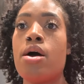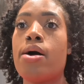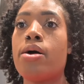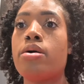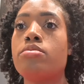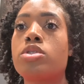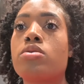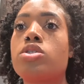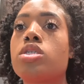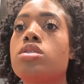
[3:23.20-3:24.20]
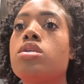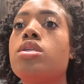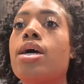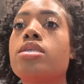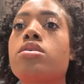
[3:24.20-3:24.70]
Um, so it's just in a
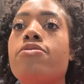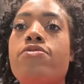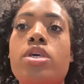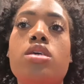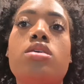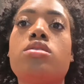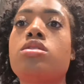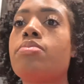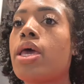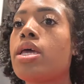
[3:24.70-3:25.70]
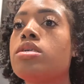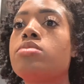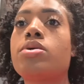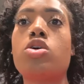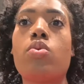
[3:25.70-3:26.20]
nice convenient space,
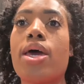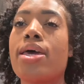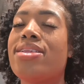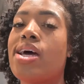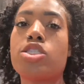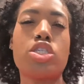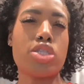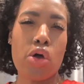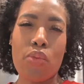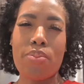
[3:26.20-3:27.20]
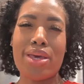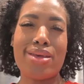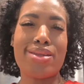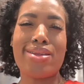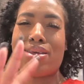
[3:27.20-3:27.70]
put away, not just
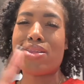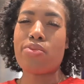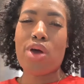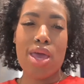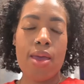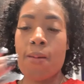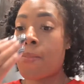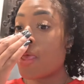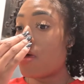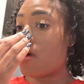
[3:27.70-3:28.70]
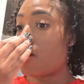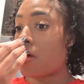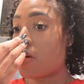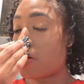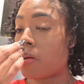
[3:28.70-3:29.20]
open and in the way.
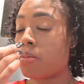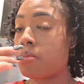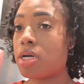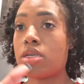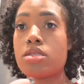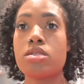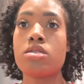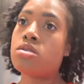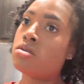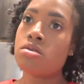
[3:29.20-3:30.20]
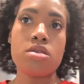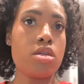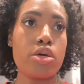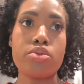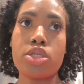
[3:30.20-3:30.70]
Um, because, you
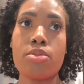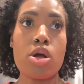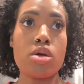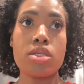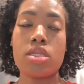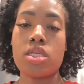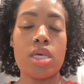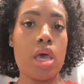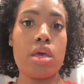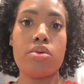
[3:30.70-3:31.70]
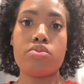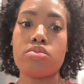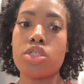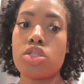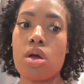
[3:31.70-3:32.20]
know, tomorrow's the day.
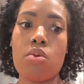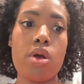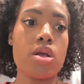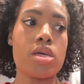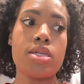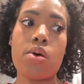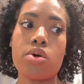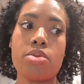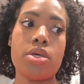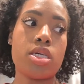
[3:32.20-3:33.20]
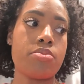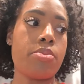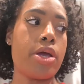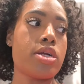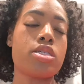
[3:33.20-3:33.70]
We start work and I want to be as
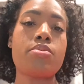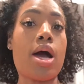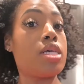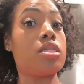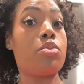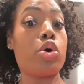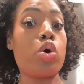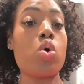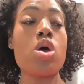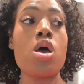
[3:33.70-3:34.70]
prepared as possible.